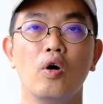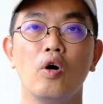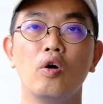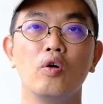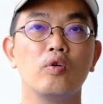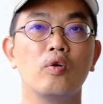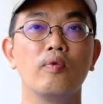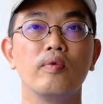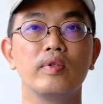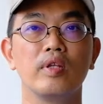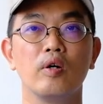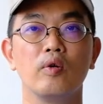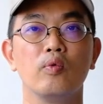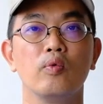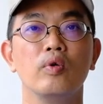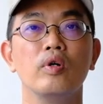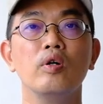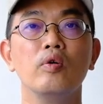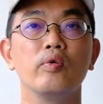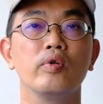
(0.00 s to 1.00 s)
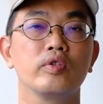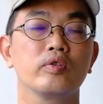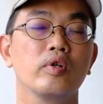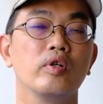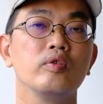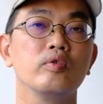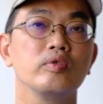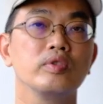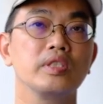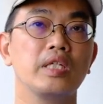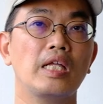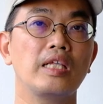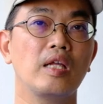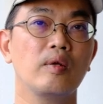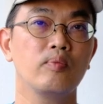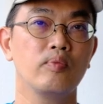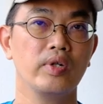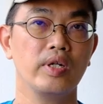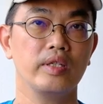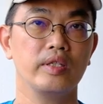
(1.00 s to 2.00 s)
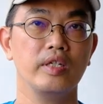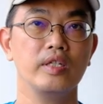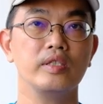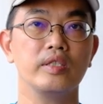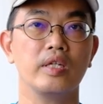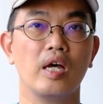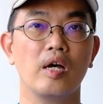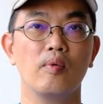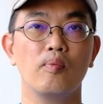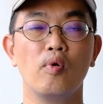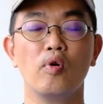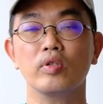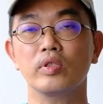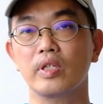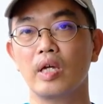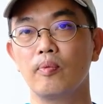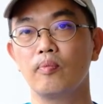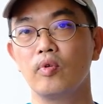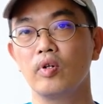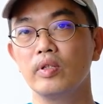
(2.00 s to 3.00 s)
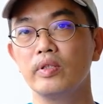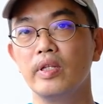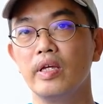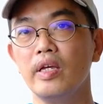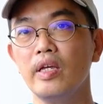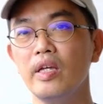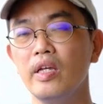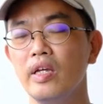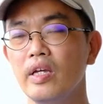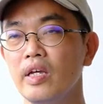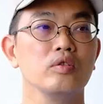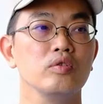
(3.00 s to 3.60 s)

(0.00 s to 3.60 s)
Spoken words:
all over the world who is going to celebrate this Box Camera Day.